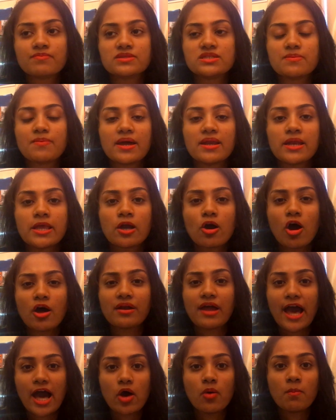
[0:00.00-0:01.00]
depending on
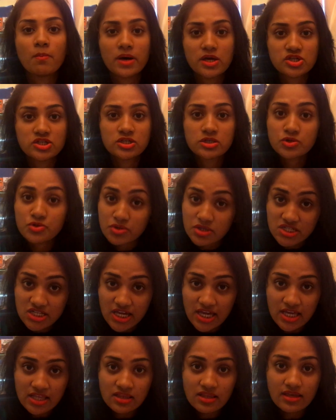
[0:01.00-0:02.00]
how much you
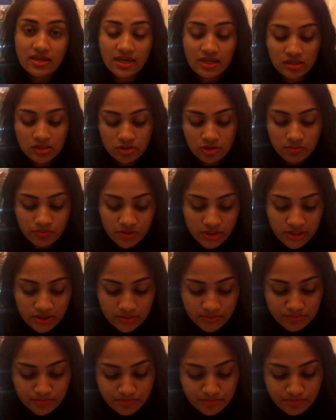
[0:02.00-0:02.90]
retain in your brain.